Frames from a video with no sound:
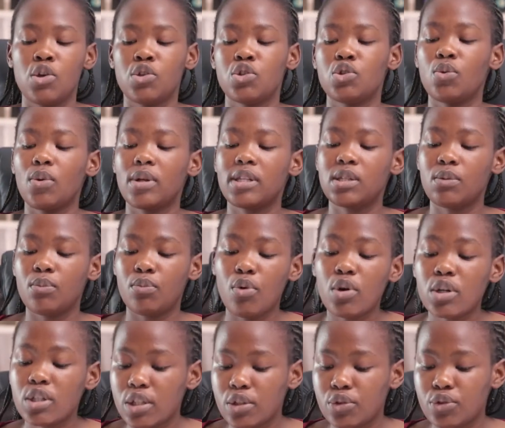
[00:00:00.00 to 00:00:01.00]
So what's
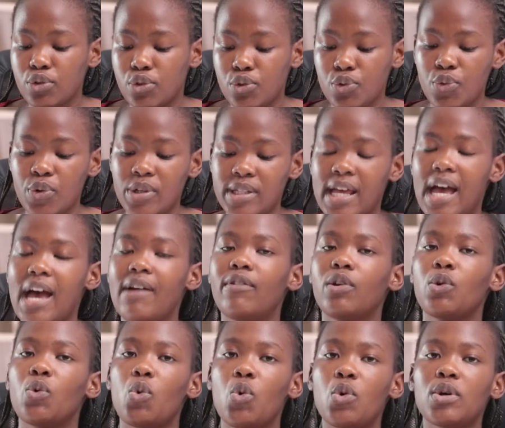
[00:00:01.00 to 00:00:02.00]
important to do is have
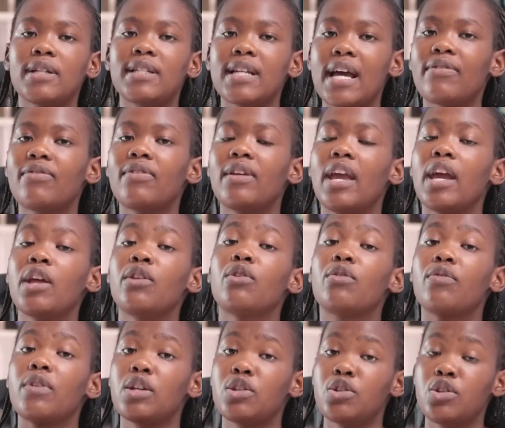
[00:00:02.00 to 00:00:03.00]
an audit at the end
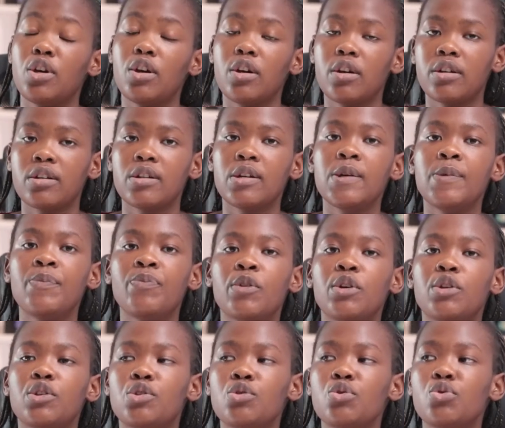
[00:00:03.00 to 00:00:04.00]
of each year
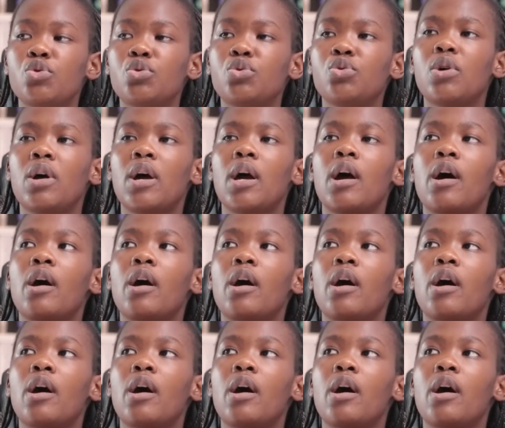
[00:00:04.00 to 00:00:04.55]
to